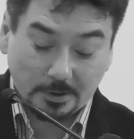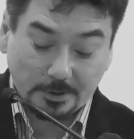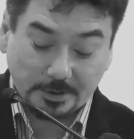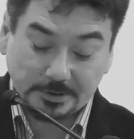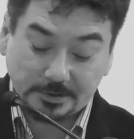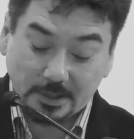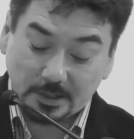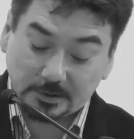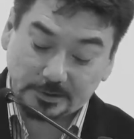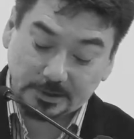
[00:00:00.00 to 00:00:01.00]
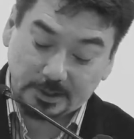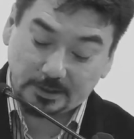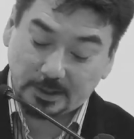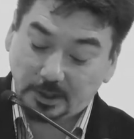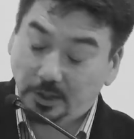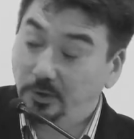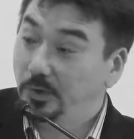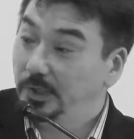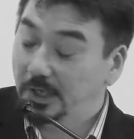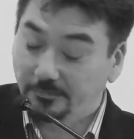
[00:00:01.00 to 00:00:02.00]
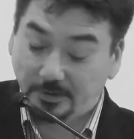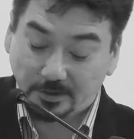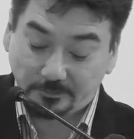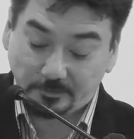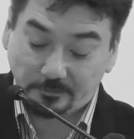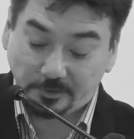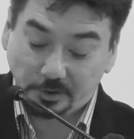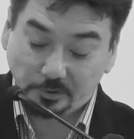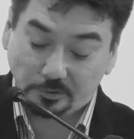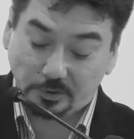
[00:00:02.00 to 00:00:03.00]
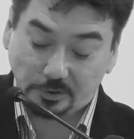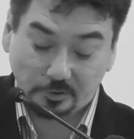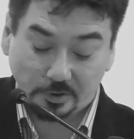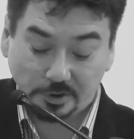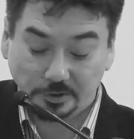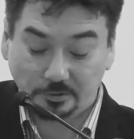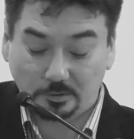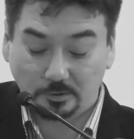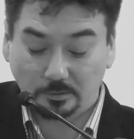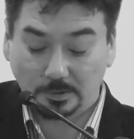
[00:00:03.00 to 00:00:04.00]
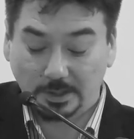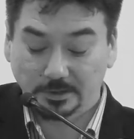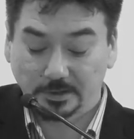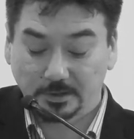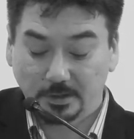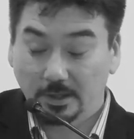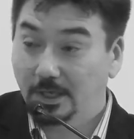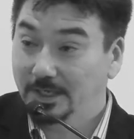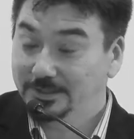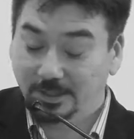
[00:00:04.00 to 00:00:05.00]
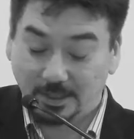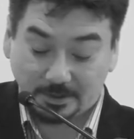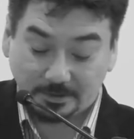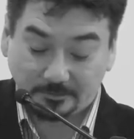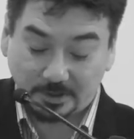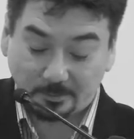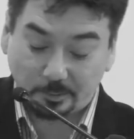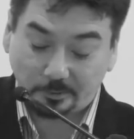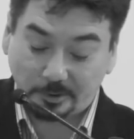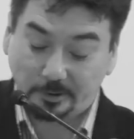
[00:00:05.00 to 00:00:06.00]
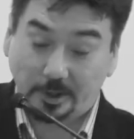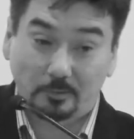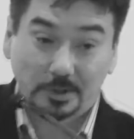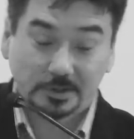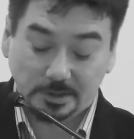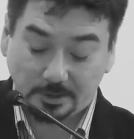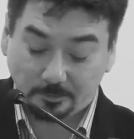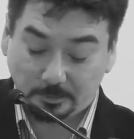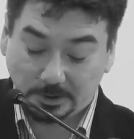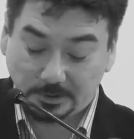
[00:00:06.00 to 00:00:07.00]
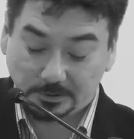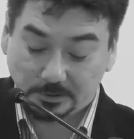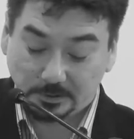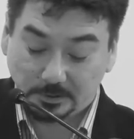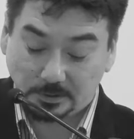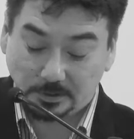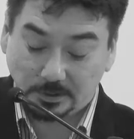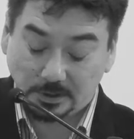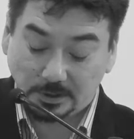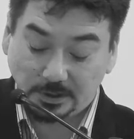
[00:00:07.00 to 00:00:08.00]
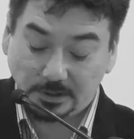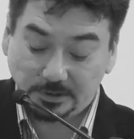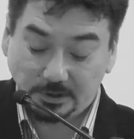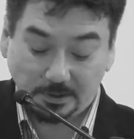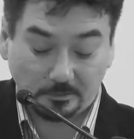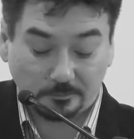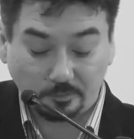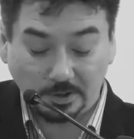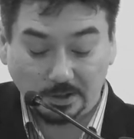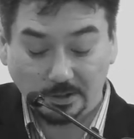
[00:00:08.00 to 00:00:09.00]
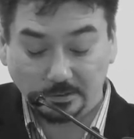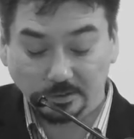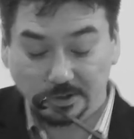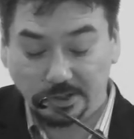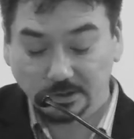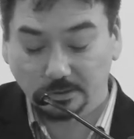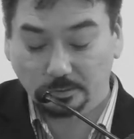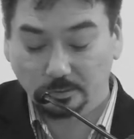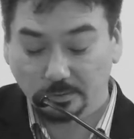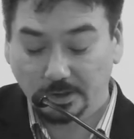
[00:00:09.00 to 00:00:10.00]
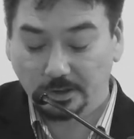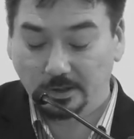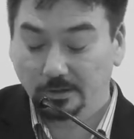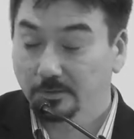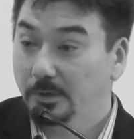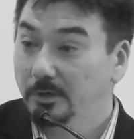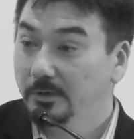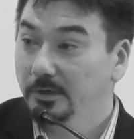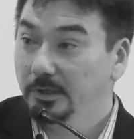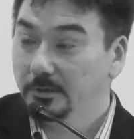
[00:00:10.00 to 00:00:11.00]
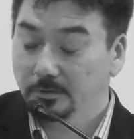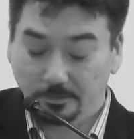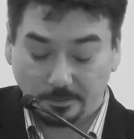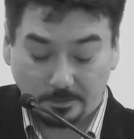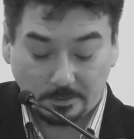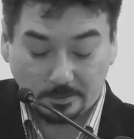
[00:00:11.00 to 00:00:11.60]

This is not to say that Inuit have ever viewed our traditional homelands as a kind of temporary resting place, easily or freely interchangeable with any other part of the earth.